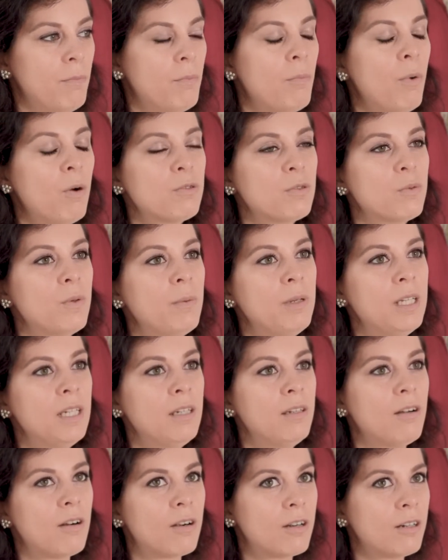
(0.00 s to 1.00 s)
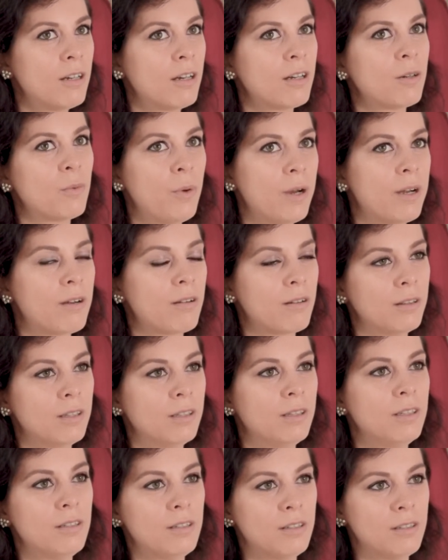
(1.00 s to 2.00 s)
most women are not aware
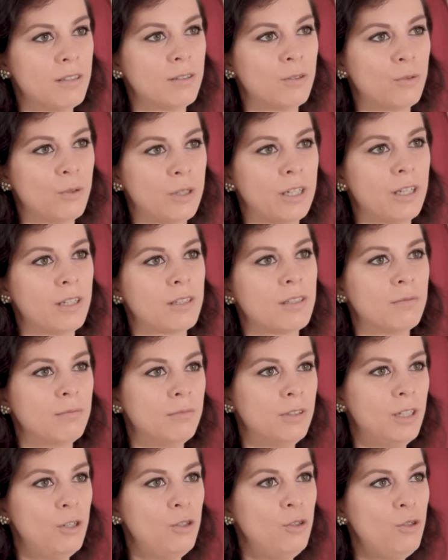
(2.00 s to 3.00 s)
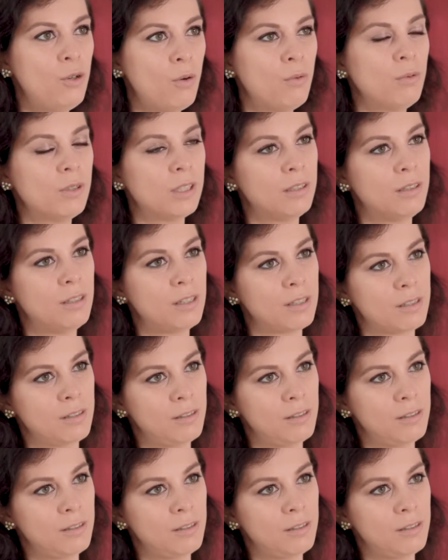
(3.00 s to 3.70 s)
that this is an orgasm. No, it does